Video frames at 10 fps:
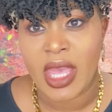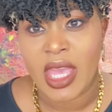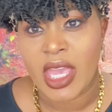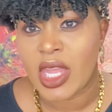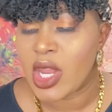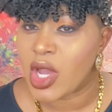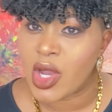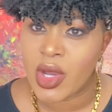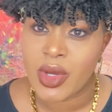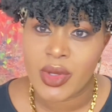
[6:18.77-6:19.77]
you
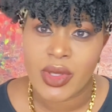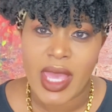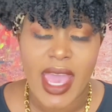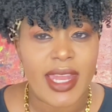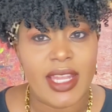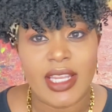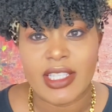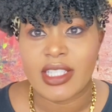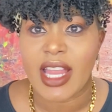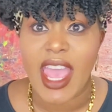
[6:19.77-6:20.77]
know, any
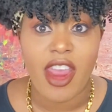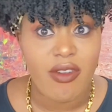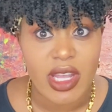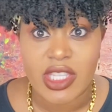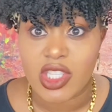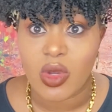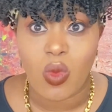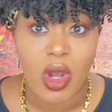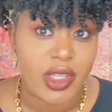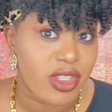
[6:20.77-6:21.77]
little errands you
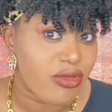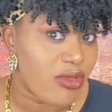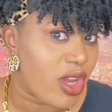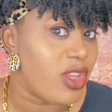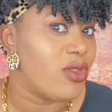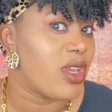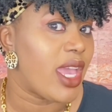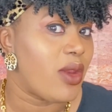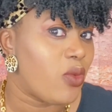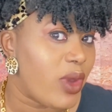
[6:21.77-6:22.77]
want to run, you
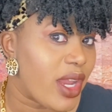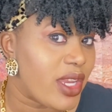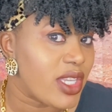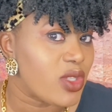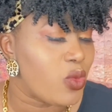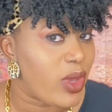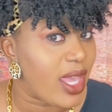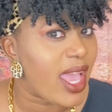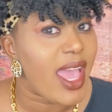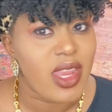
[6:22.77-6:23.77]
can wear this
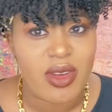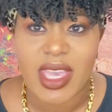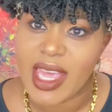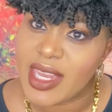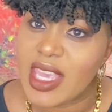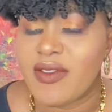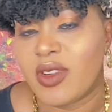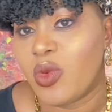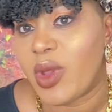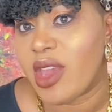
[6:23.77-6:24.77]
wig, and you can
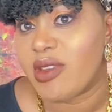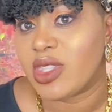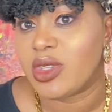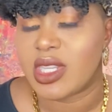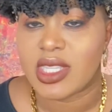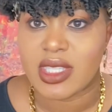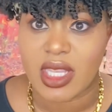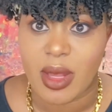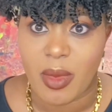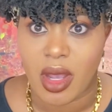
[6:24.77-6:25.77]
even wear it to the
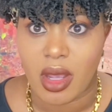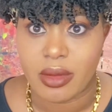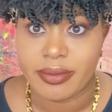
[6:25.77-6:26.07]
cinema.